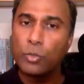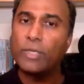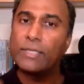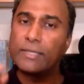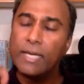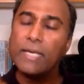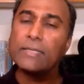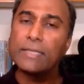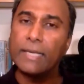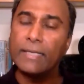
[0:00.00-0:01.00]
And so what it
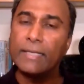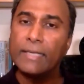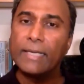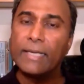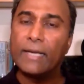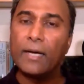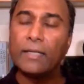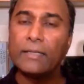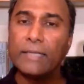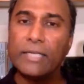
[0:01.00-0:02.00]
does then, it
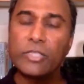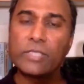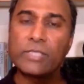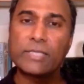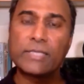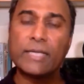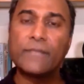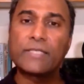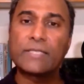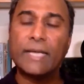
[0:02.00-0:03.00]
unleashes a
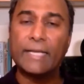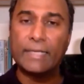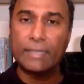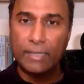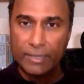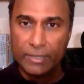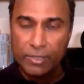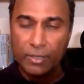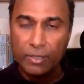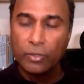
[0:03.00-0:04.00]
set of
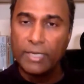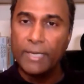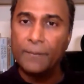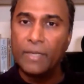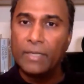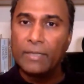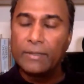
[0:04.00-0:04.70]
cytokines, okay?